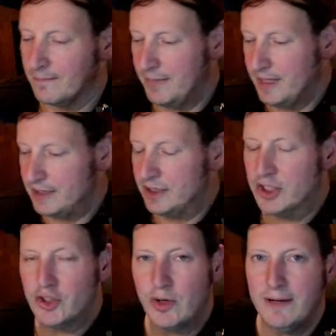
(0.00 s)
because
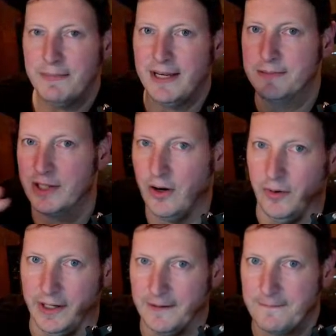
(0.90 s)
the stream keeps
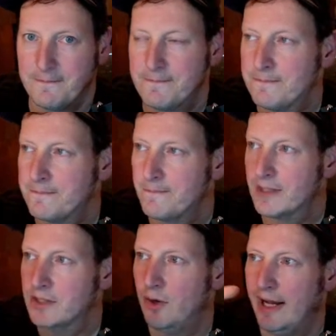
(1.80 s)
going.
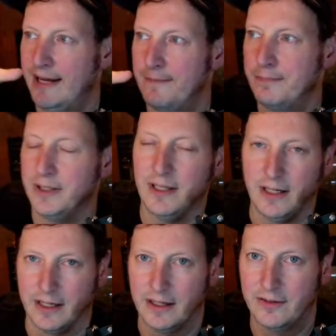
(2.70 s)
So I can
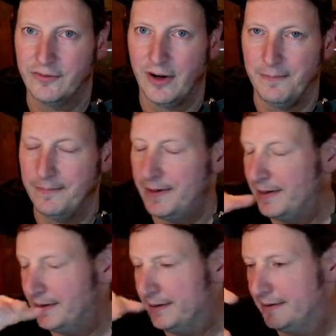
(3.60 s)
unplug from
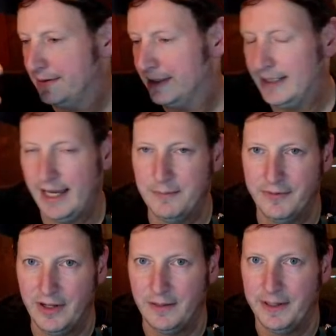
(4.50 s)
game
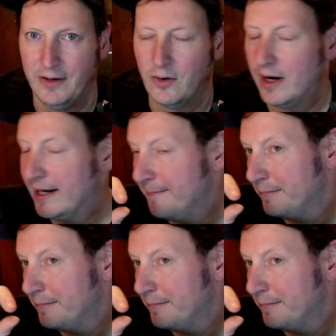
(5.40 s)
development, or I can